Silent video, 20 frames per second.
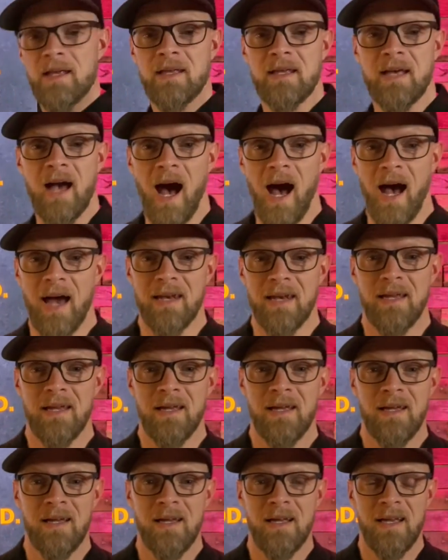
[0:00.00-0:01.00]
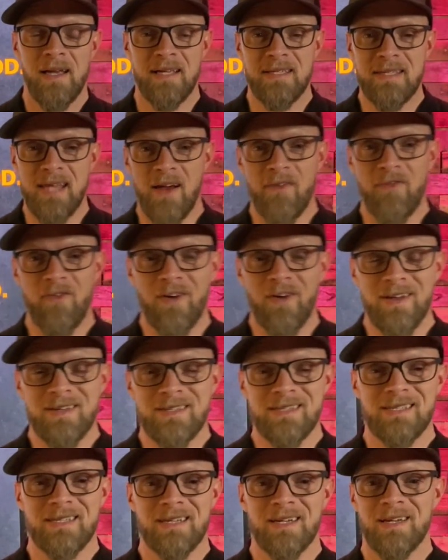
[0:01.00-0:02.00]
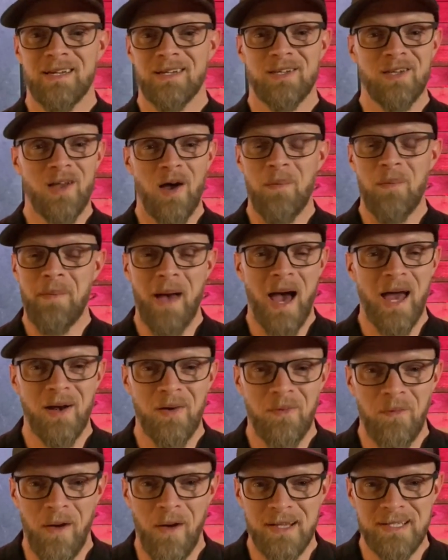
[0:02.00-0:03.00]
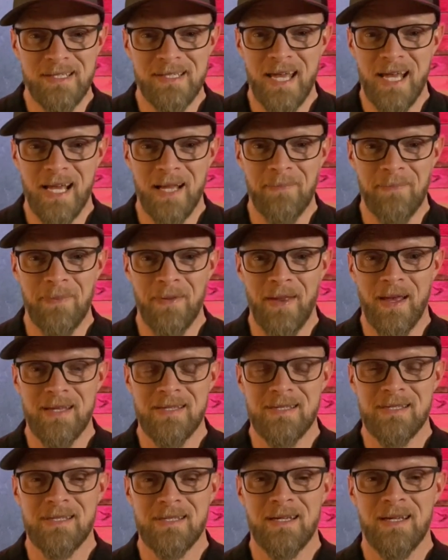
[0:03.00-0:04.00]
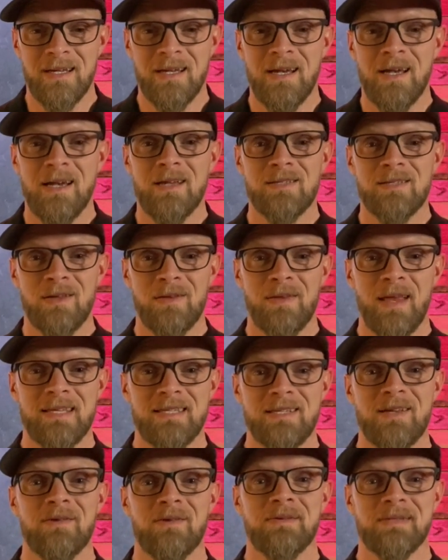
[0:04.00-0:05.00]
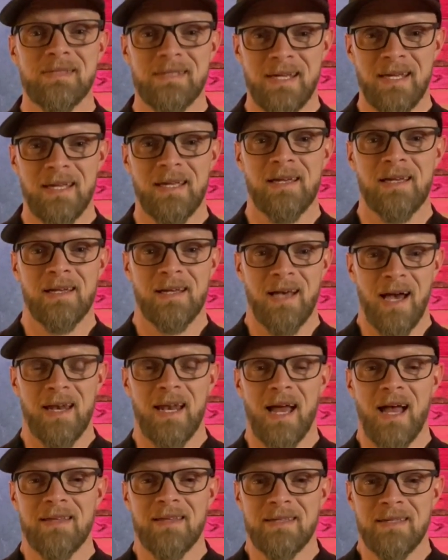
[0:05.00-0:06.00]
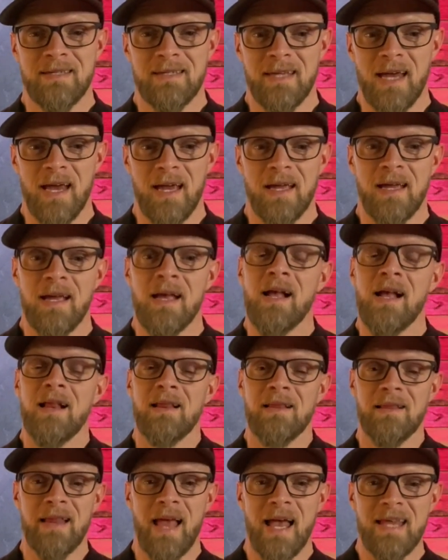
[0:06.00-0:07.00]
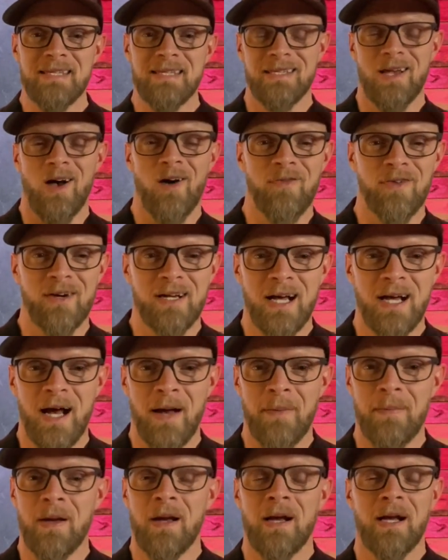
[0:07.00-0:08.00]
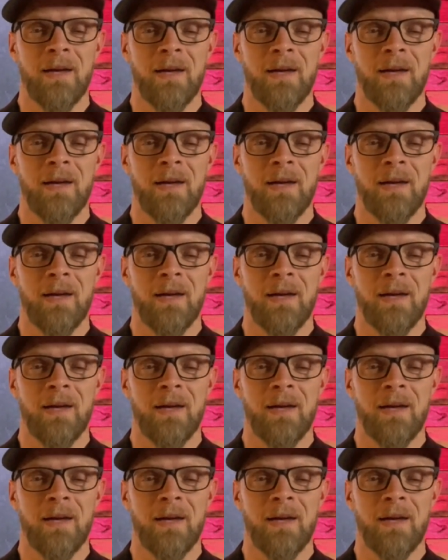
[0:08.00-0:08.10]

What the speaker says: God. He's there for us, no matter what's taking place. So let's go seek God out today. Let's overcome.